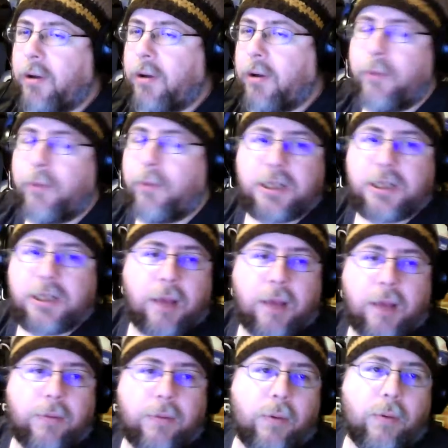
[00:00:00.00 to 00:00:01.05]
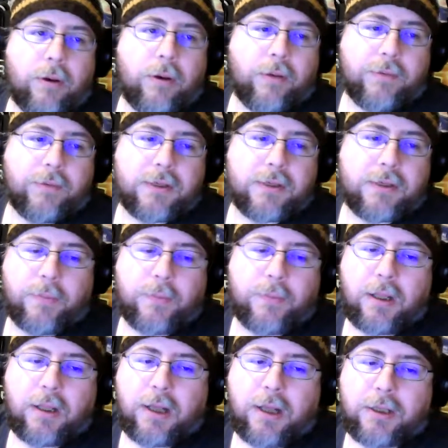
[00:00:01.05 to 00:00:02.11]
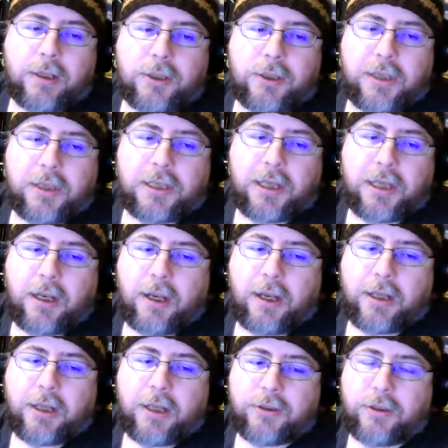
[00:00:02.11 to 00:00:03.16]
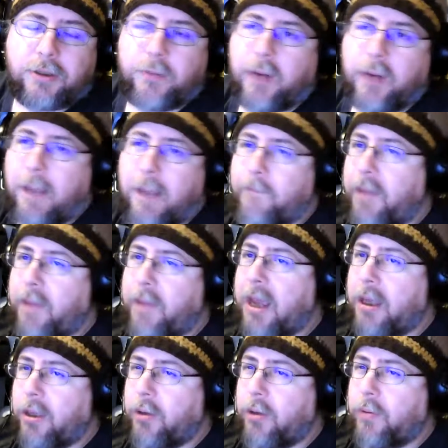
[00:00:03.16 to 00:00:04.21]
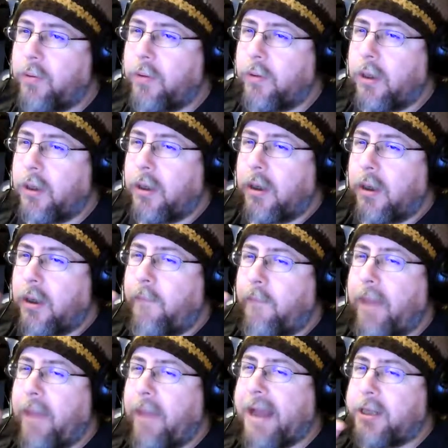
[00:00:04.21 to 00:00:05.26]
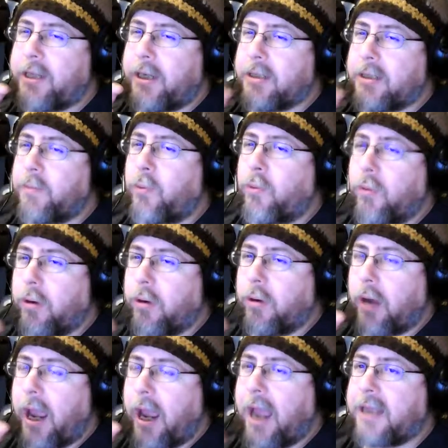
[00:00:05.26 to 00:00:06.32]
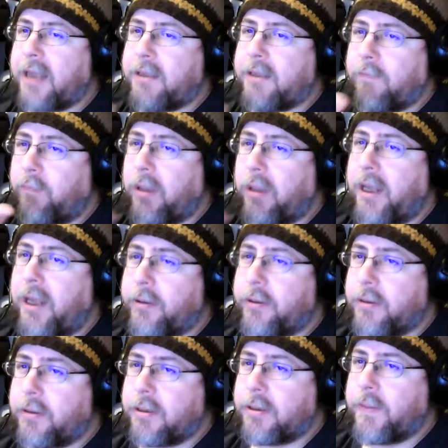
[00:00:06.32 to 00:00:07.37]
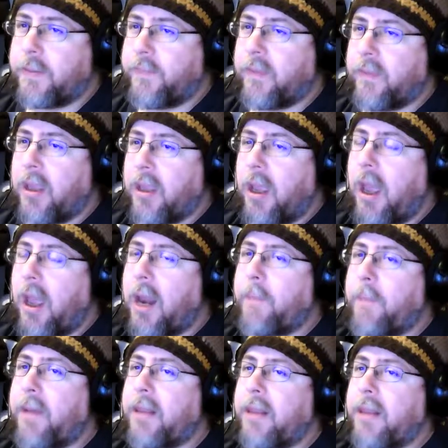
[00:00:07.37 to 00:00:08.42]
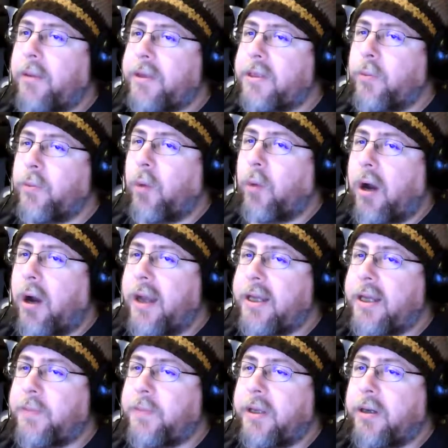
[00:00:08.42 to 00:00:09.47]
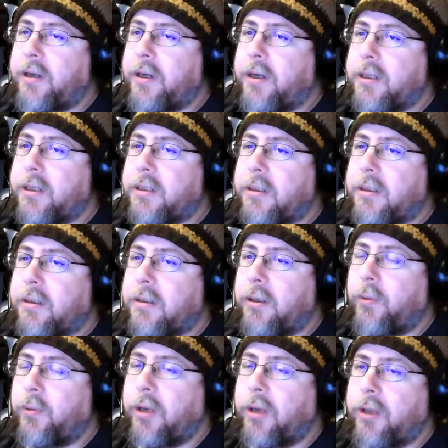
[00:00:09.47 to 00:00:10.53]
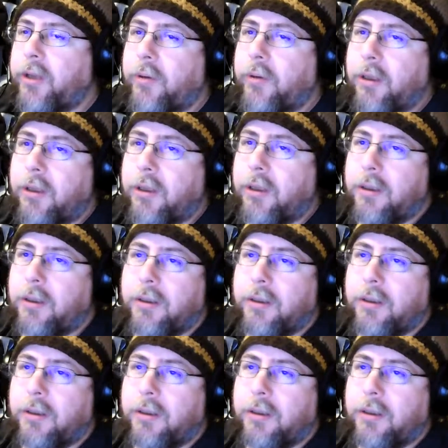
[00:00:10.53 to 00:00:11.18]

I wonder if there's somebody that I can tweet to get an answer to. But I bet you, Magic has more active players, and I bet the reason why is because you want to Google it.